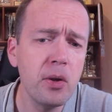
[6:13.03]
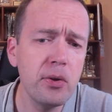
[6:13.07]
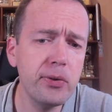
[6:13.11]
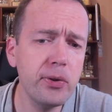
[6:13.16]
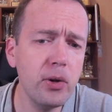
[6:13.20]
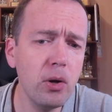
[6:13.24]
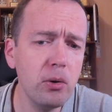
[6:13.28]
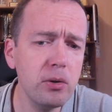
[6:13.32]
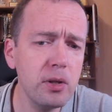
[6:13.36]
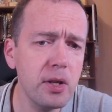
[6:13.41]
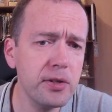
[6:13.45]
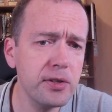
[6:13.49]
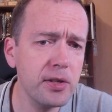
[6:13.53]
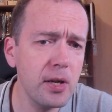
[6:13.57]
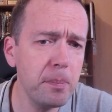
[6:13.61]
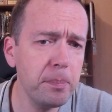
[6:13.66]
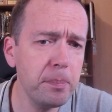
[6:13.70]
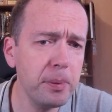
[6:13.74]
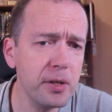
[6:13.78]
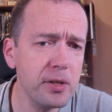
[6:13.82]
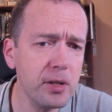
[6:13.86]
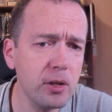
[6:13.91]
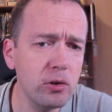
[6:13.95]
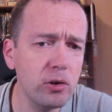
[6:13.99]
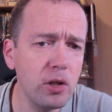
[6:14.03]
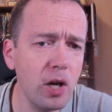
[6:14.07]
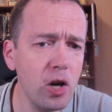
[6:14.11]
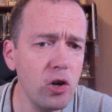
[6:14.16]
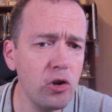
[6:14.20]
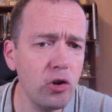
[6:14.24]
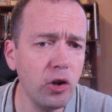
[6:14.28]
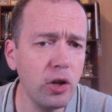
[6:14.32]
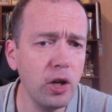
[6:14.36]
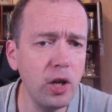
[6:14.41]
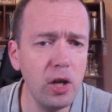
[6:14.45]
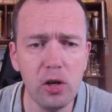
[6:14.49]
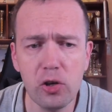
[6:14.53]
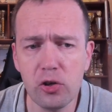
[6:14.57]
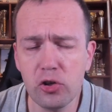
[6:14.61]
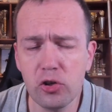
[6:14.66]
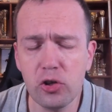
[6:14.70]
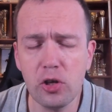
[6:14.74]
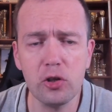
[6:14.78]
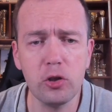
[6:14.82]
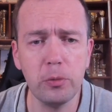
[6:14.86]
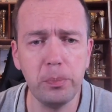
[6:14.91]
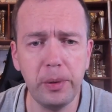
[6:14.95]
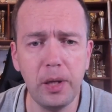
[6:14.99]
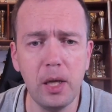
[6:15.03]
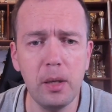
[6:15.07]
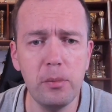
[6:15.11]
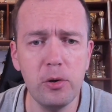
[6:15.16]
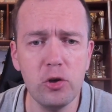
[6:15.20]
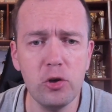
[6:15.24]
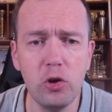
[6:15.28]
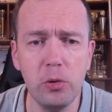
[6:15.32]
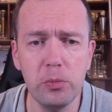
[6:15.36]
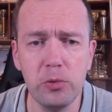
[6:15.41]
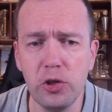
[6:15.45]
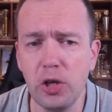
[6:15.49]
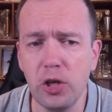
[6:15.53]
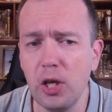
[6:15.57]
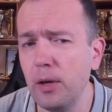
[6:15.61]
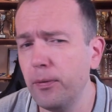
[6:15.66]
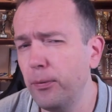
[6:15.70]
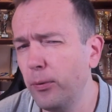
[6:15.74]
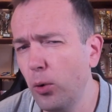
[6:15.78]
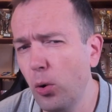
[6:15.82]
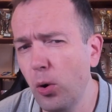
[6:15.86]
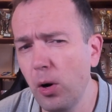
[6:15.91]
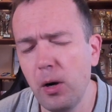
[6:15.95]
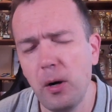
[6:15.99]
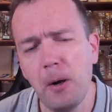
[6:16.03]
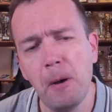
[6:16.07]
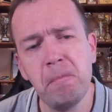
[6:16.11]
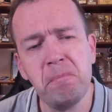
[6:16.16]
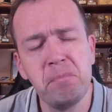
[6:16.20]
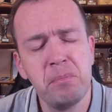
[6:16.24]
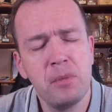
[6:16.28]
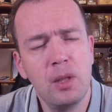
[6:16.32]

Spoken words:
So the simplest continuation here is just to play bishop g4.